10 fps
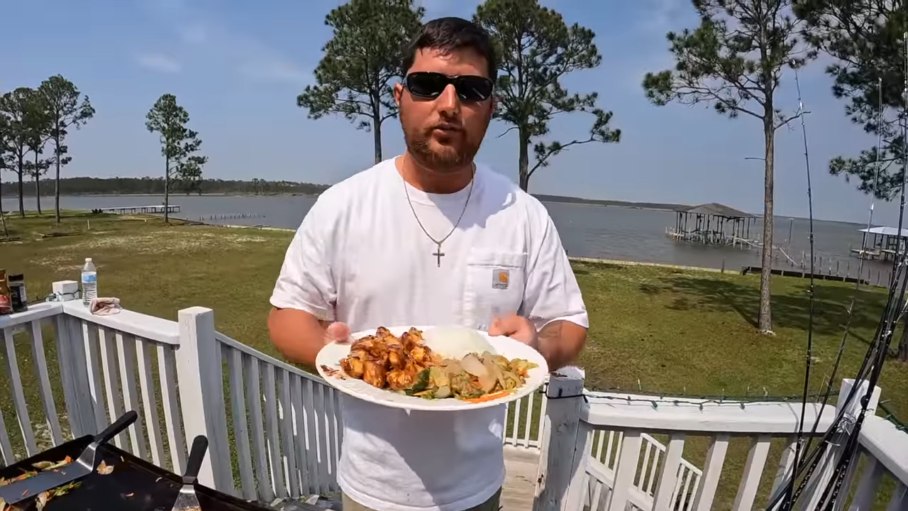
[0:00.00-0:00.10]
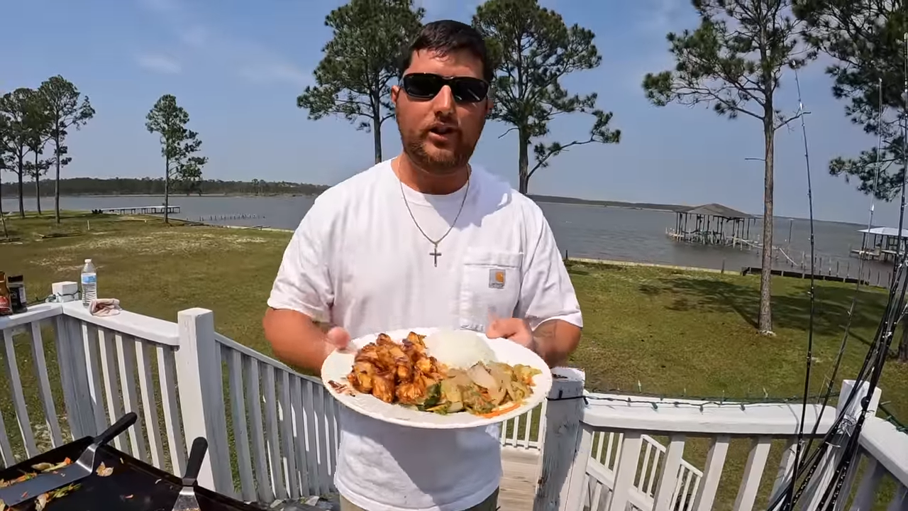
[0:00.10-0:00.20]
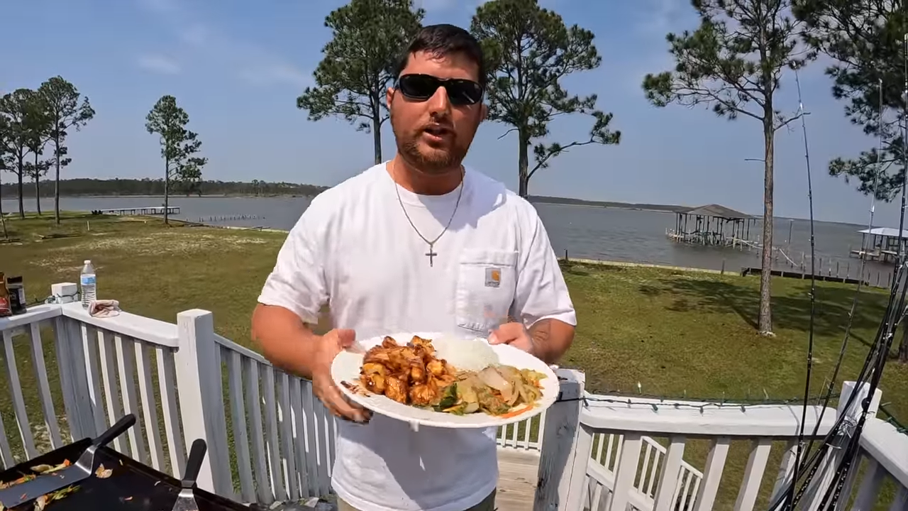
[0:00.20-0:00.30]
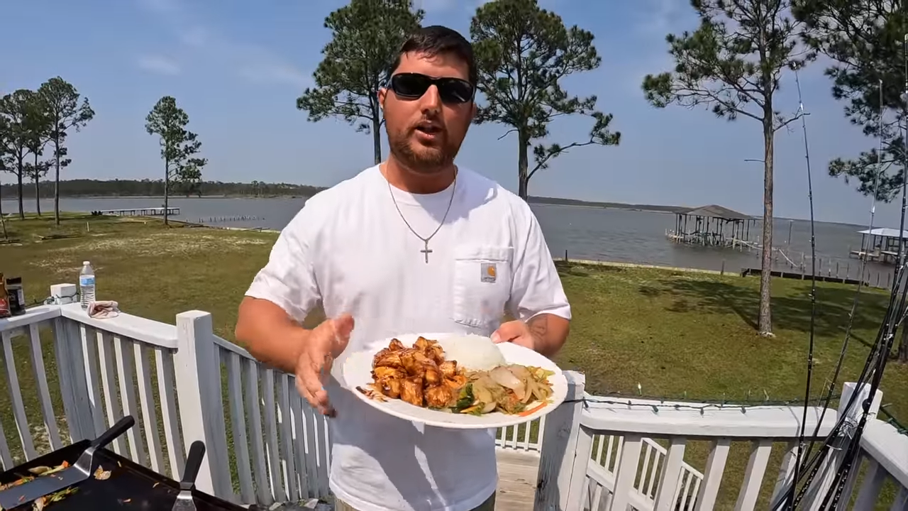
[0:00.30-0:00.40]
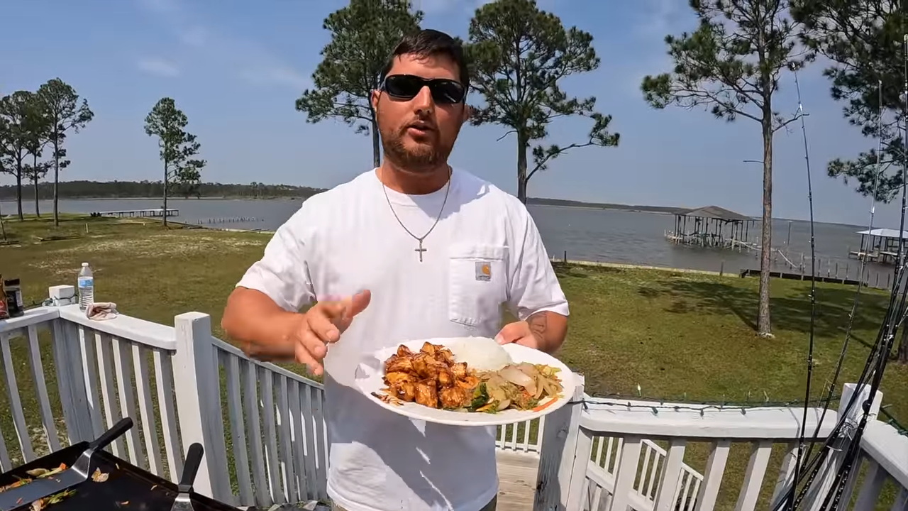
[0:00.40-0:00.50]

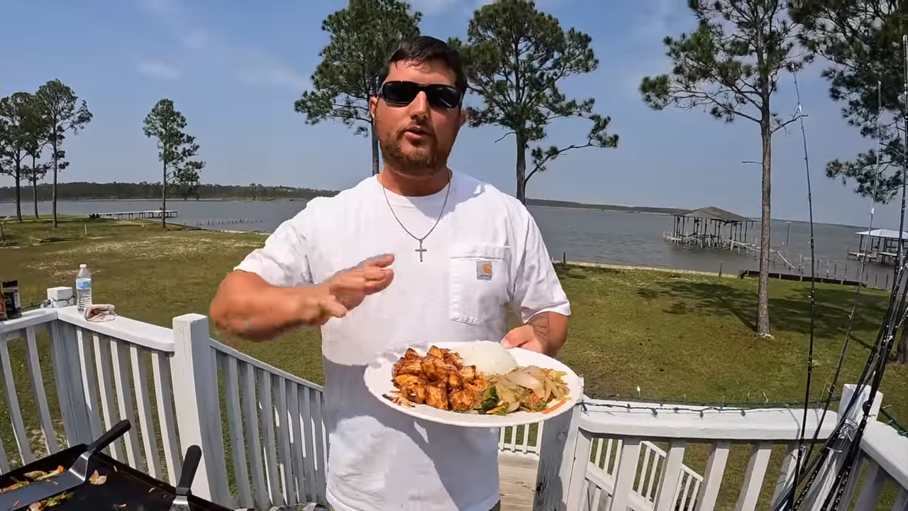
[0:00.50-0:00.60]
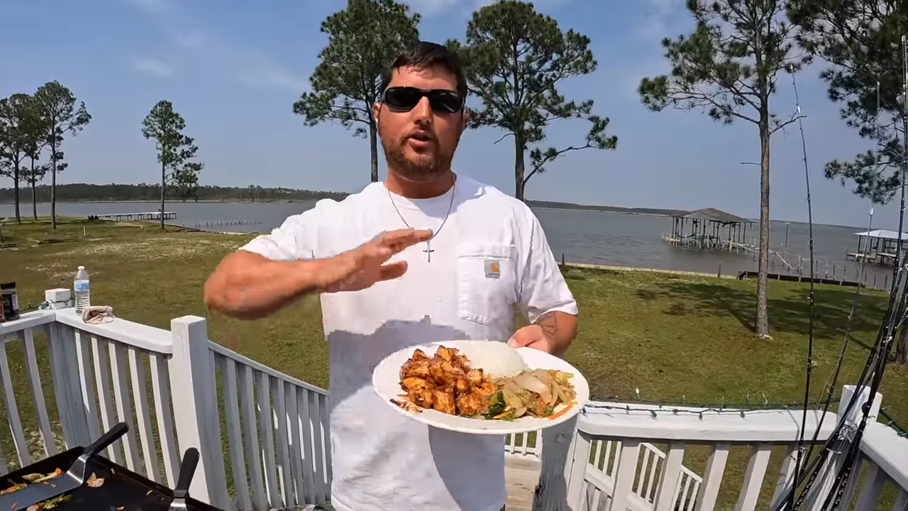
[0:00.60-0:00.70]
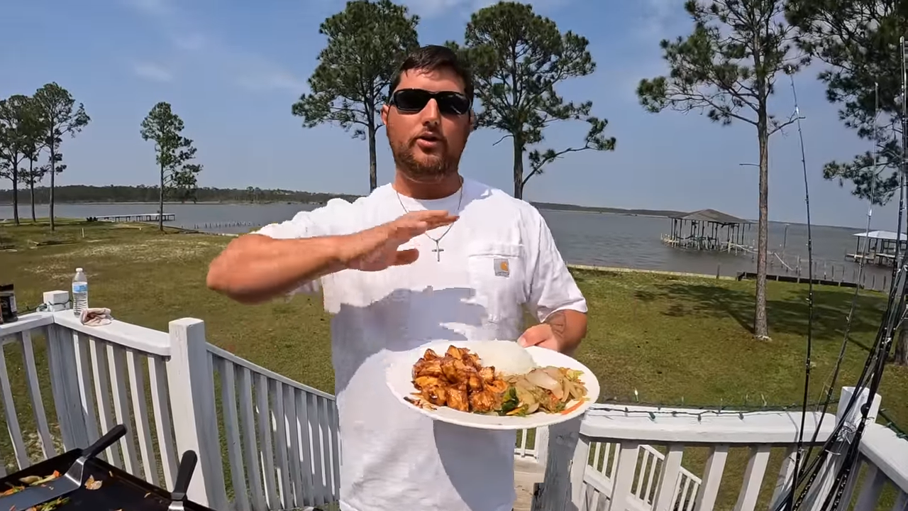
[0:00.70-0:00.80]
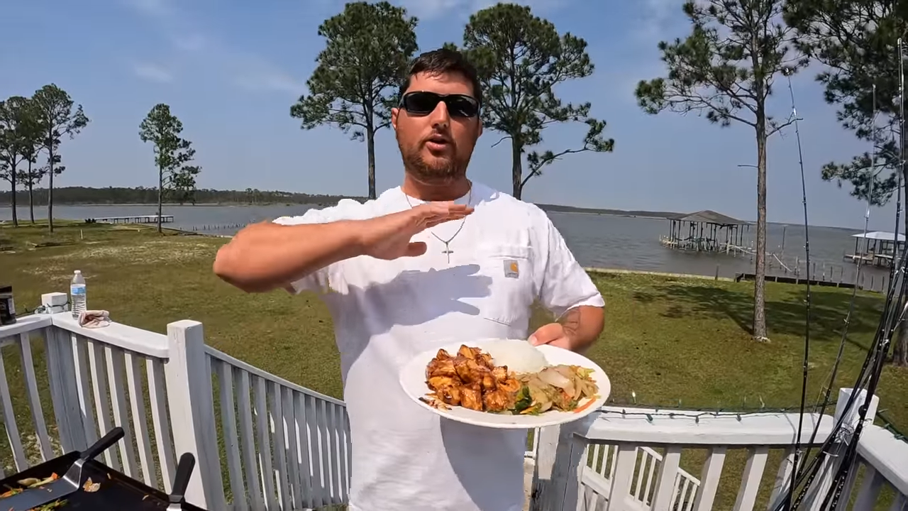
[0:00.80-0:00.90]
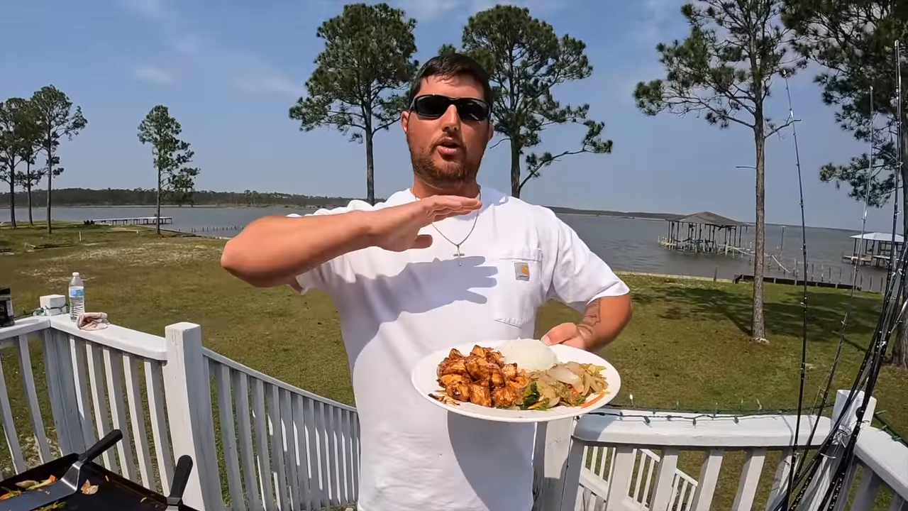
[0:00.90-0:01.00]
videos
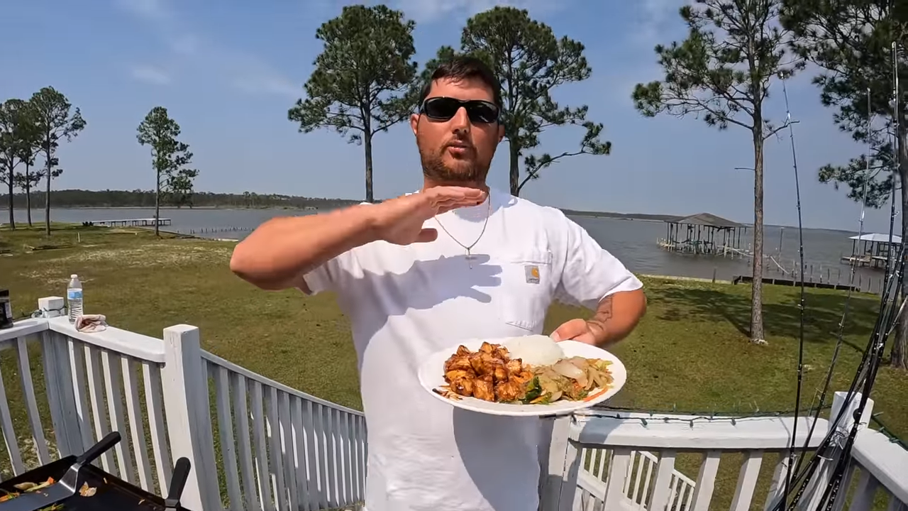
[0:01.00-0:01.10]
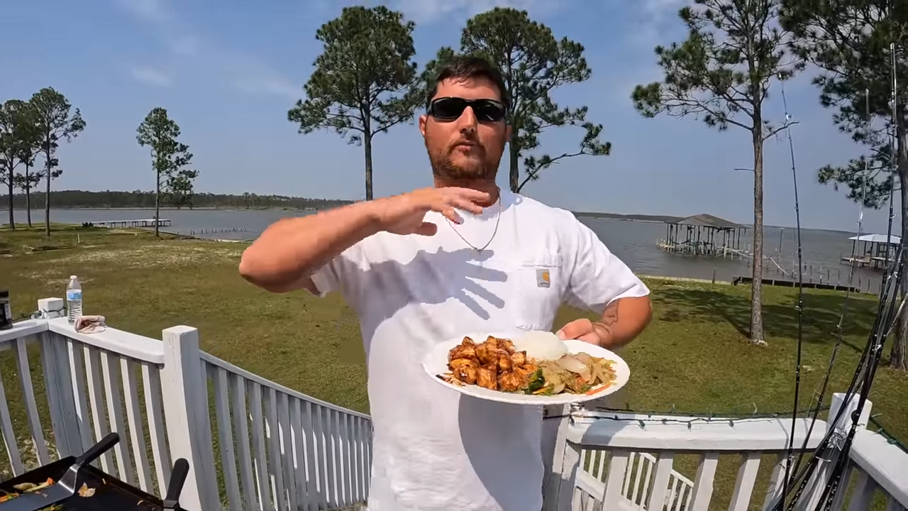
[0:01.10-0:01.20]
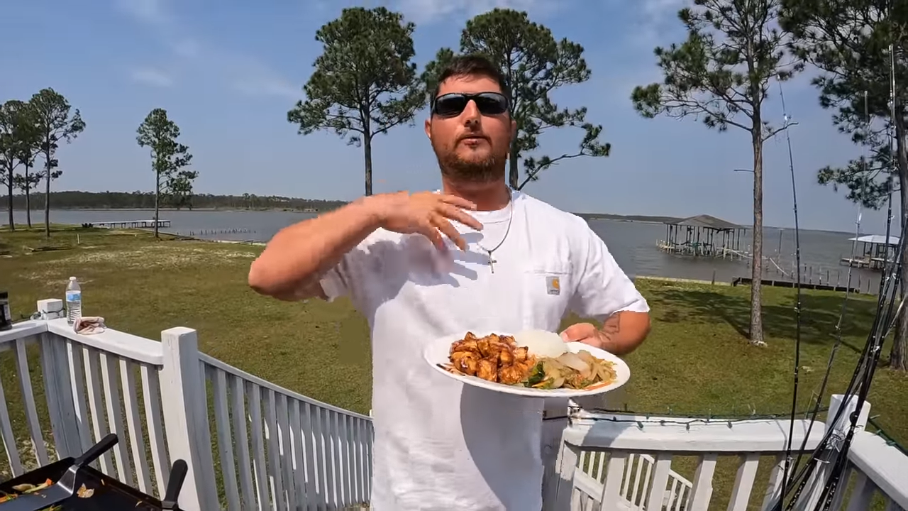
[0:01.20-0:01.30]
so you don't